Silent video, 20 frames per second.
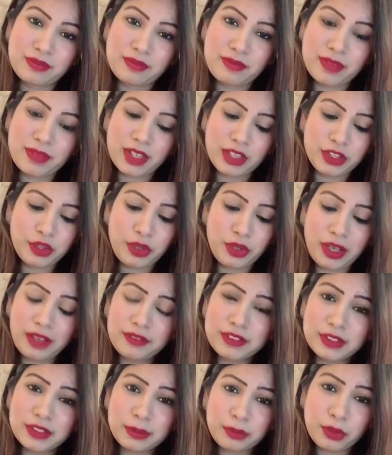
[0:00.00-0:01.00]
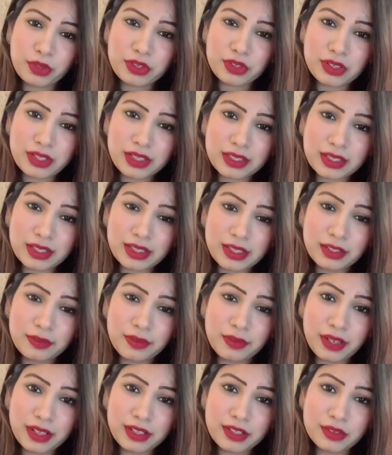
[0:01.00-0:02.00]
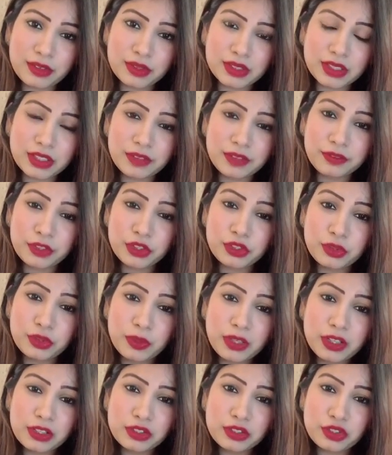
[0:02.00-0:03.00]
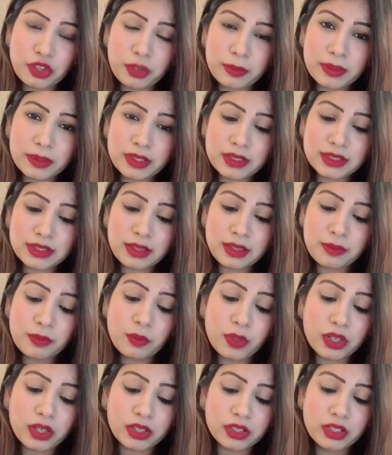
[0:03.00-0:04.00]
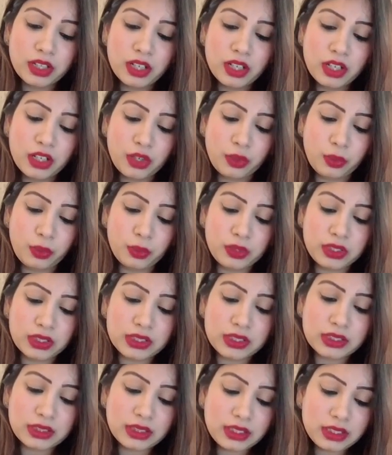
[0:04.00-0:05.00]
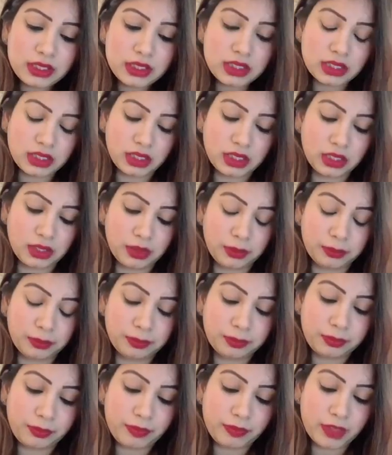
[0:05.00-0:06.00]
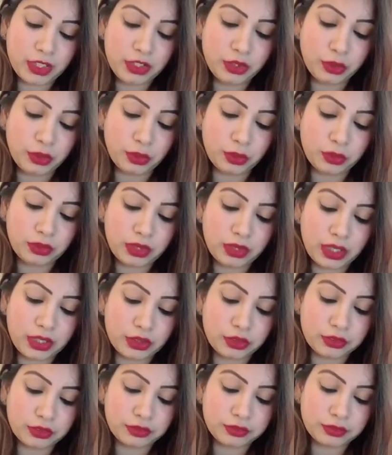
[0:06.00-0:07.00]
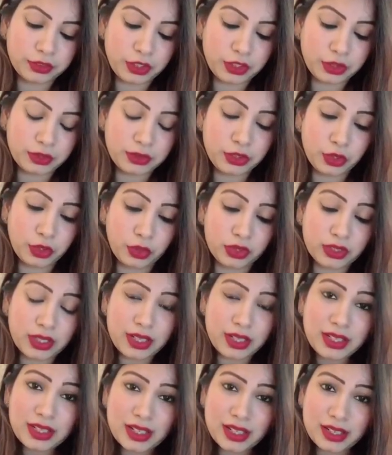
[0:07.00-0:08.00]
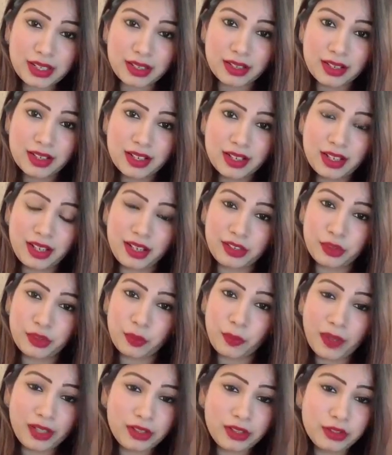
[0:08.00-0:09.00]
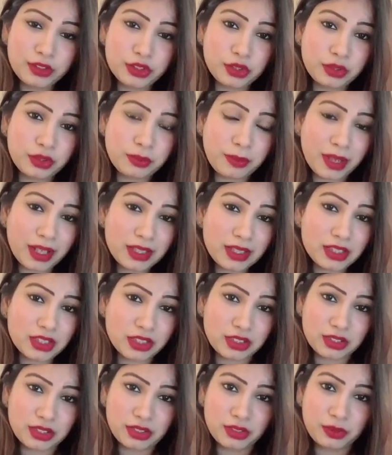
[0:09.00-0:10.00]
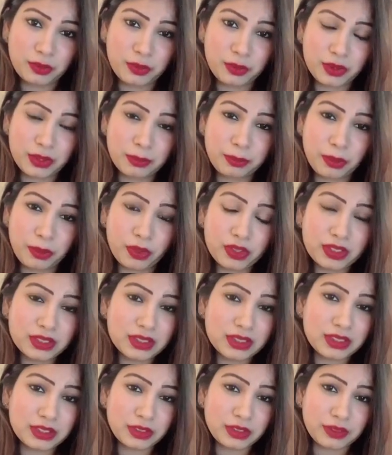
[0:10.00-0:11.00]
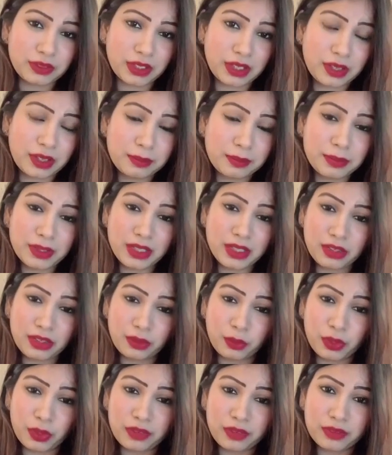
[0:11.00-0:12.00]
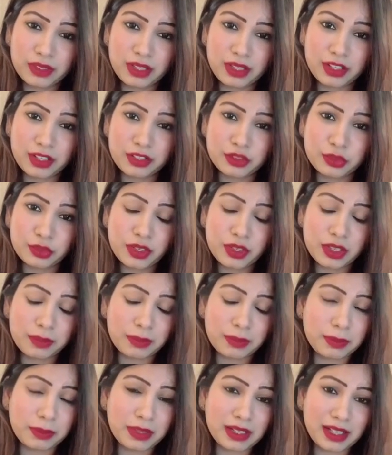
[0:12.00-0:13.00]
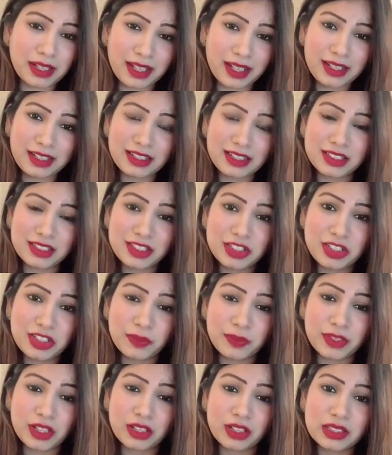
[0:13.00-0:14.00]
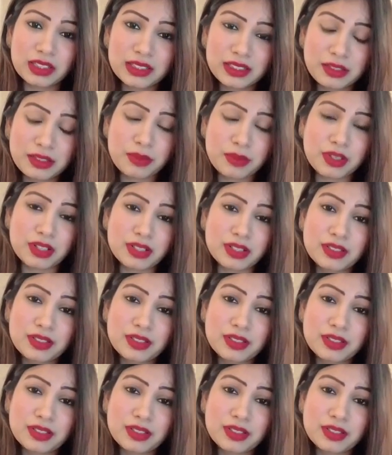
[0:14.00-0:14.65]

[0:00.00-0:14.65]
you have some moral ethical values, and if you're doing a job under someone who doesn't, your thinking and your values don't match with the policies of the company or whatever they are doing, maybe lying and cheating with the customers,